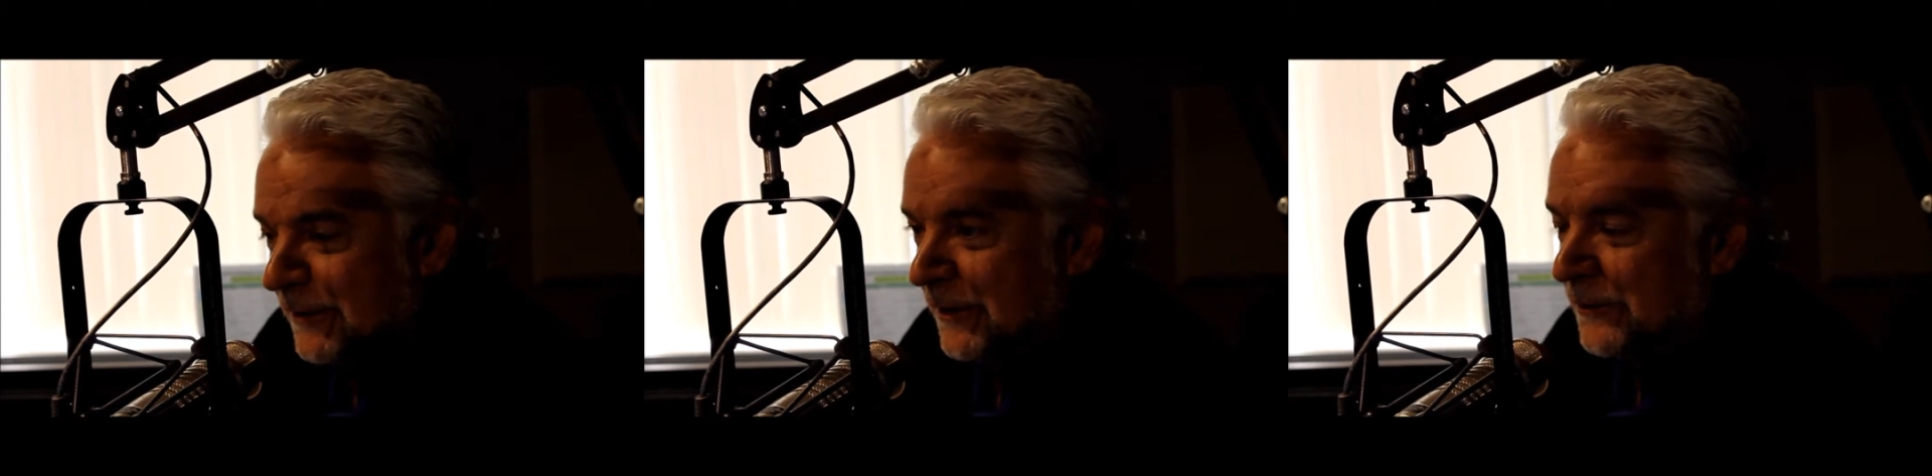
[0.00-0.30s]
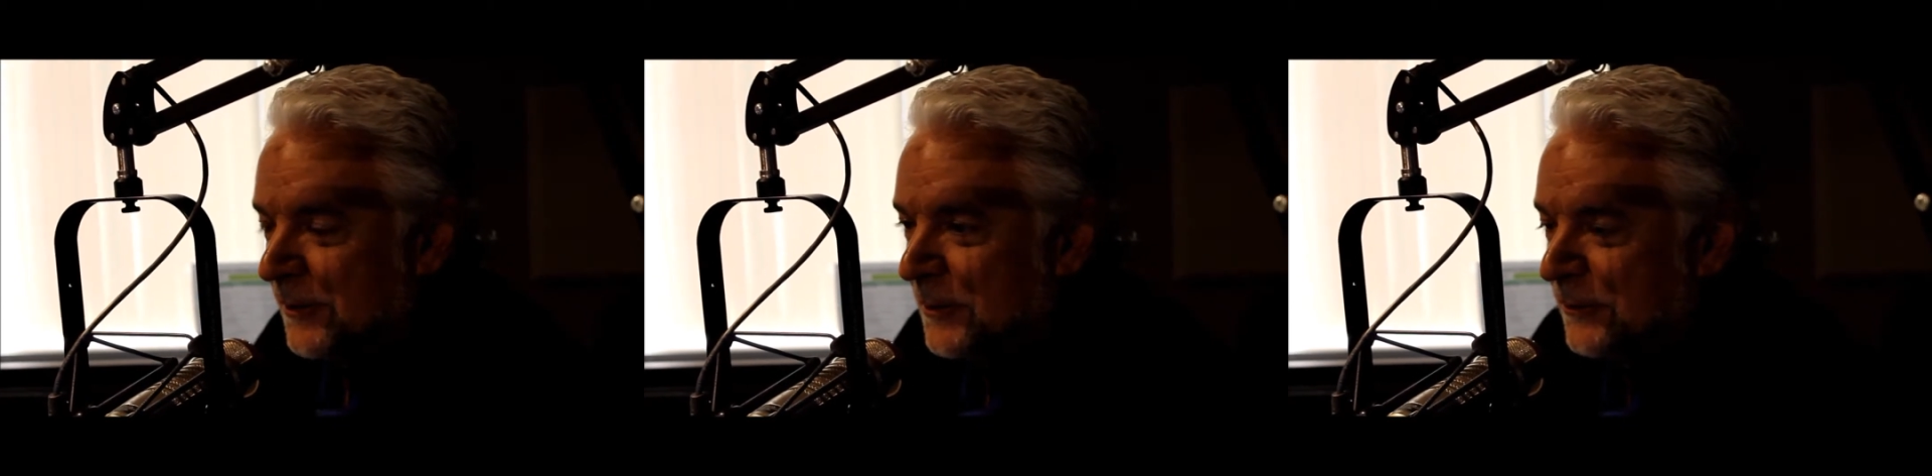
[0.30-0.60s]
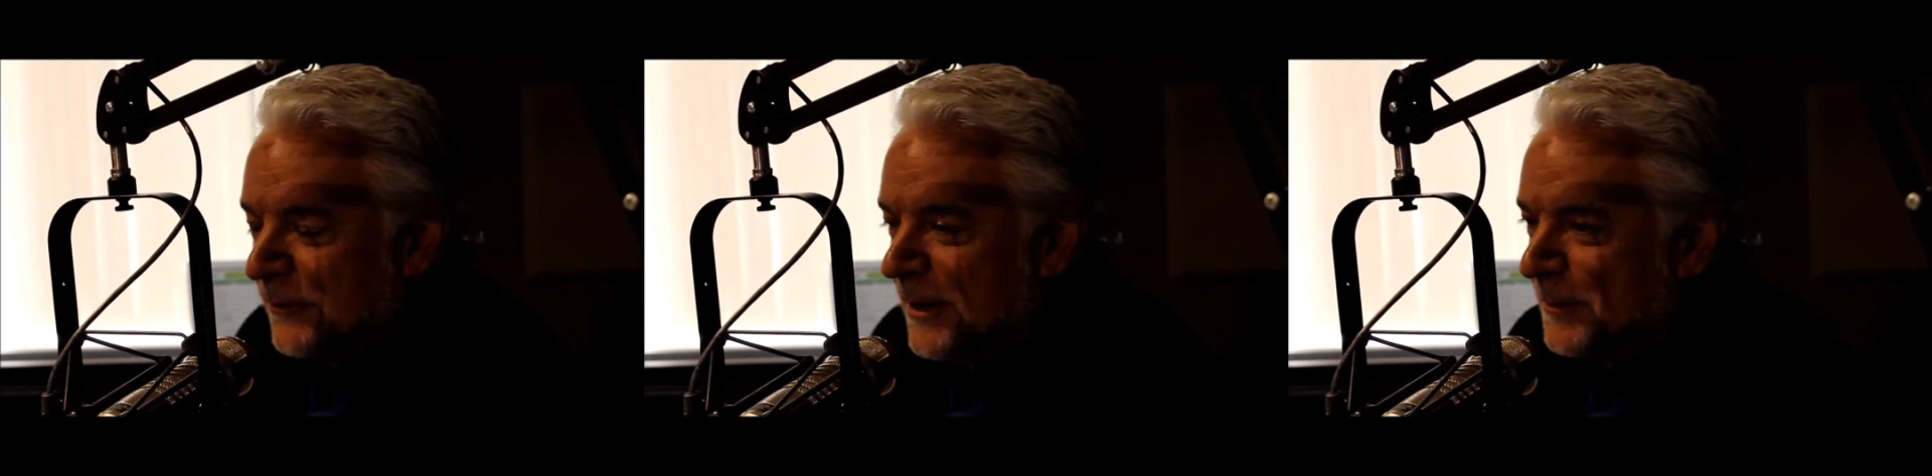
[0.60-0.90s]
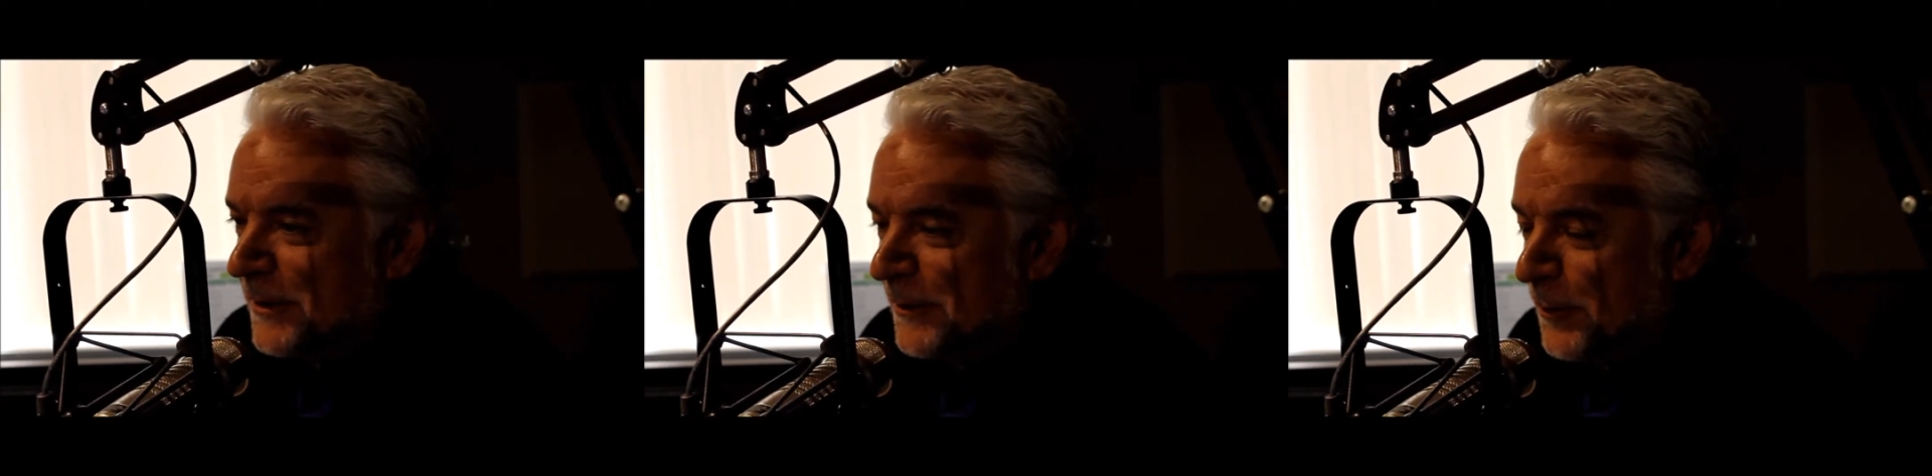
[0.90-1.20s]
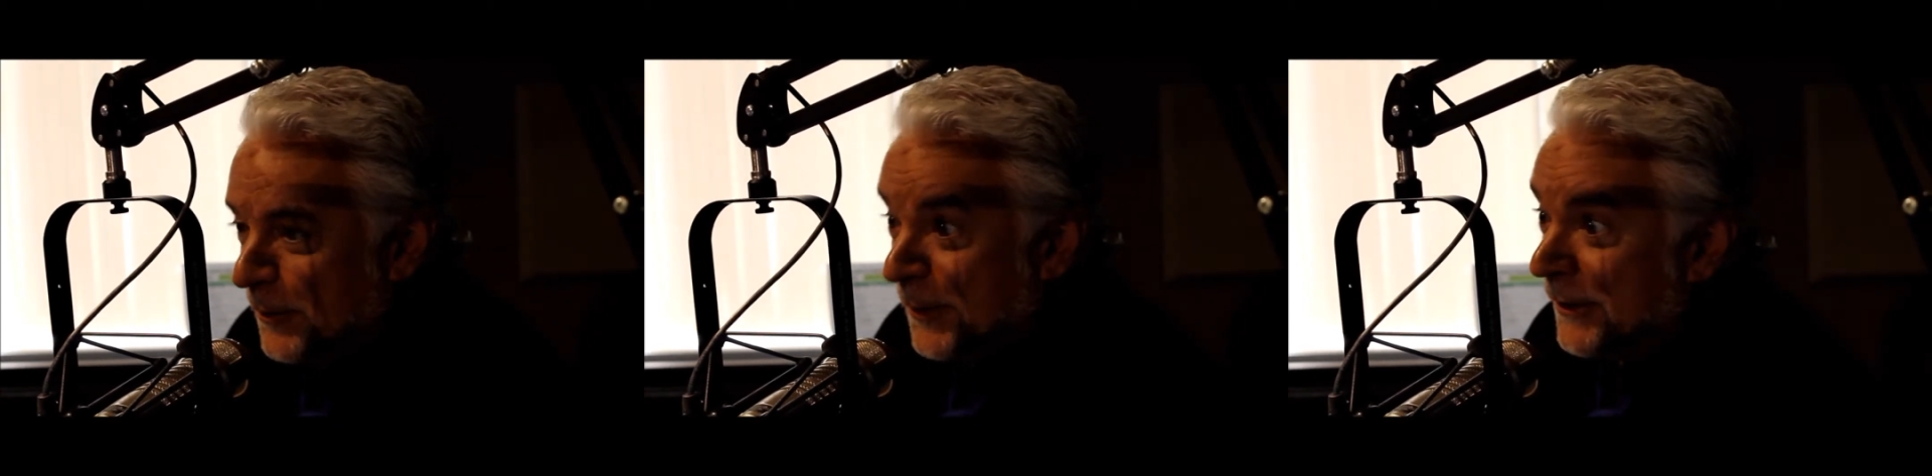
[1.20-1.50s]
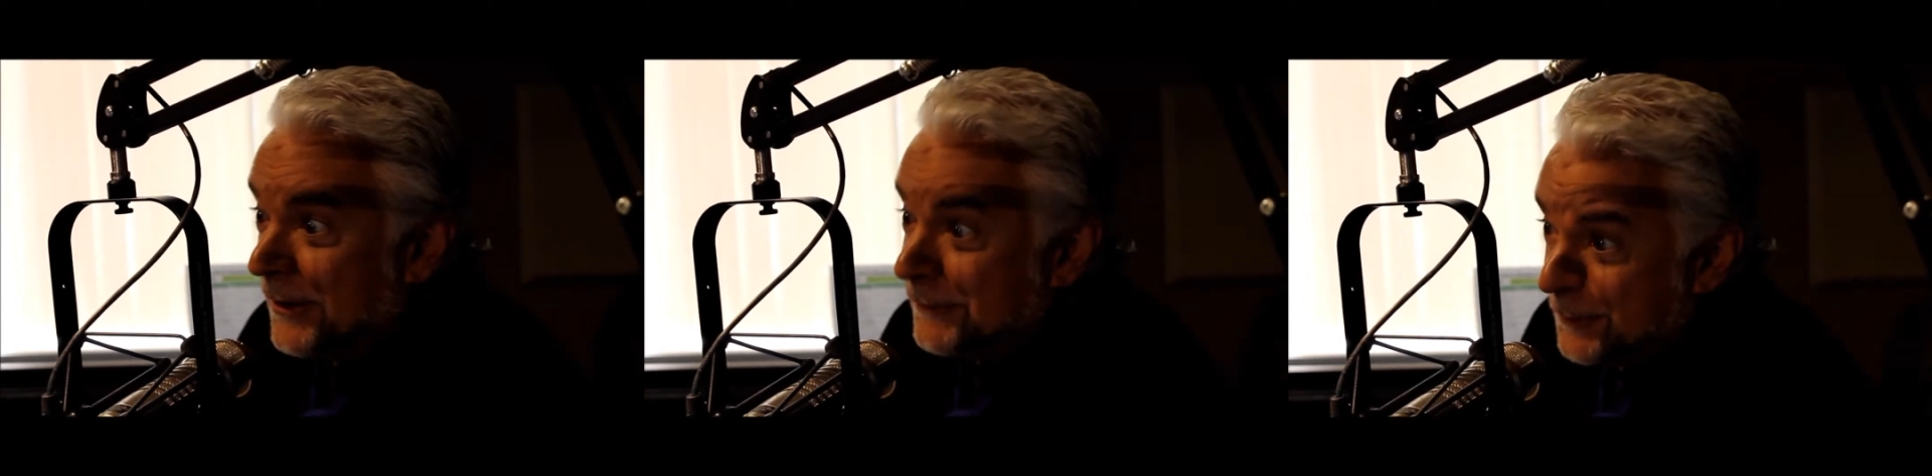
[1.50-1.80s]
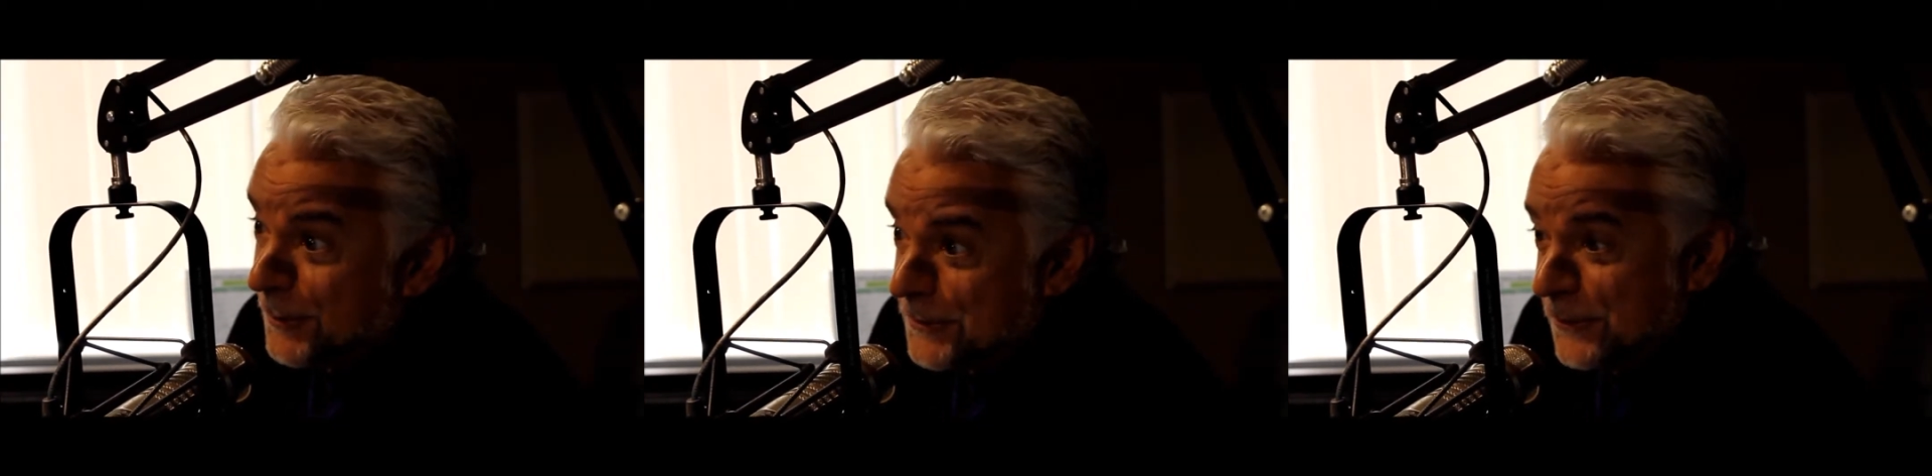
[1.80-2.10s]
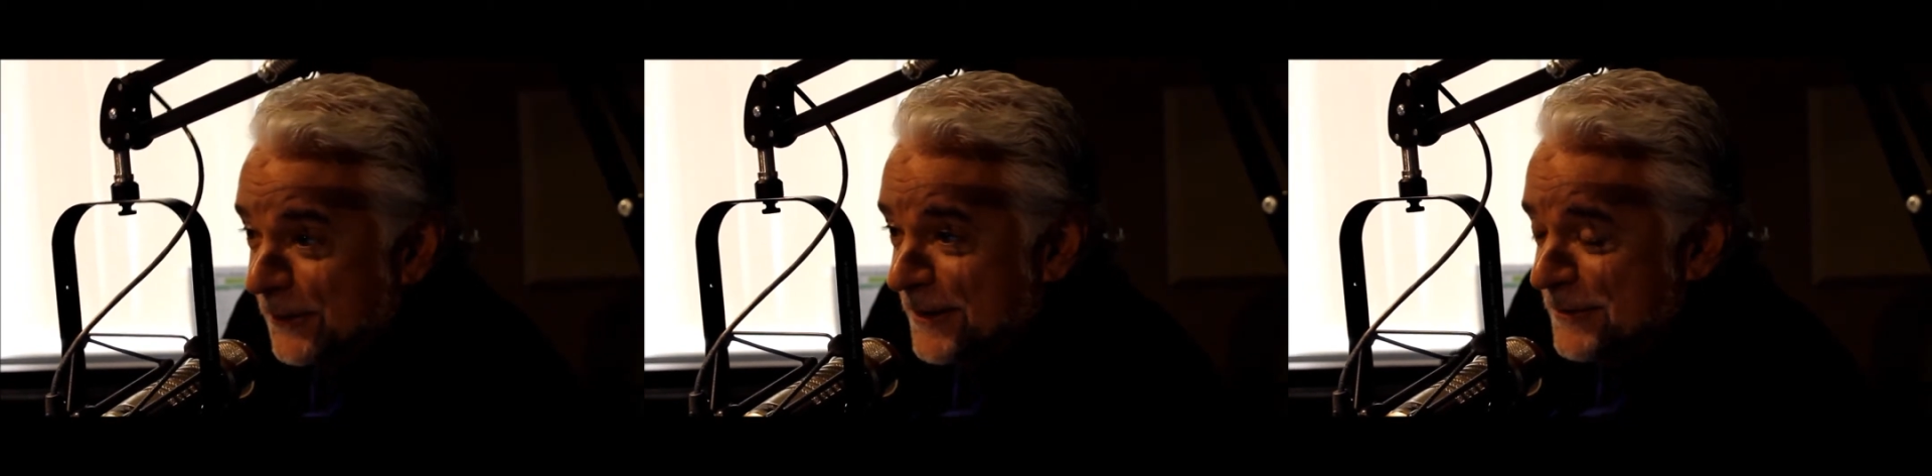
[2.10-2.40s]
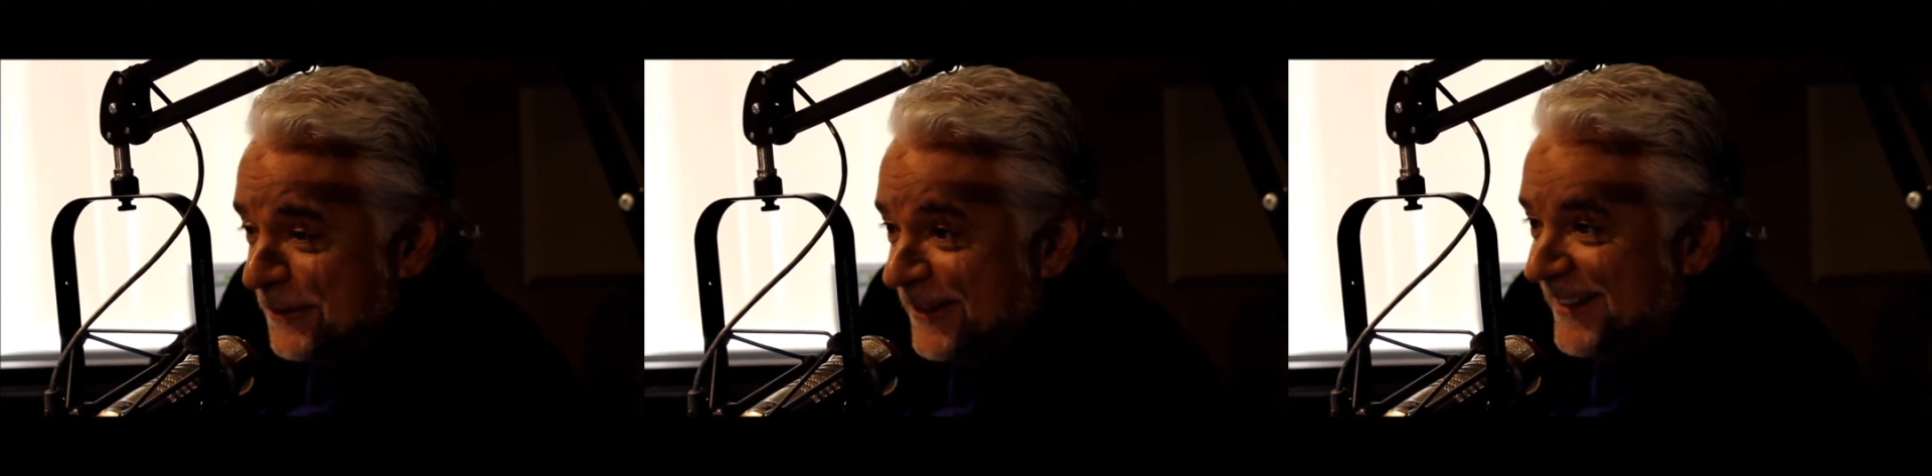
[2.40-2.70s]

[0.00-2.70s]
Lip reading: He goes home to his family, and the 1 week off he watches Seinfeld.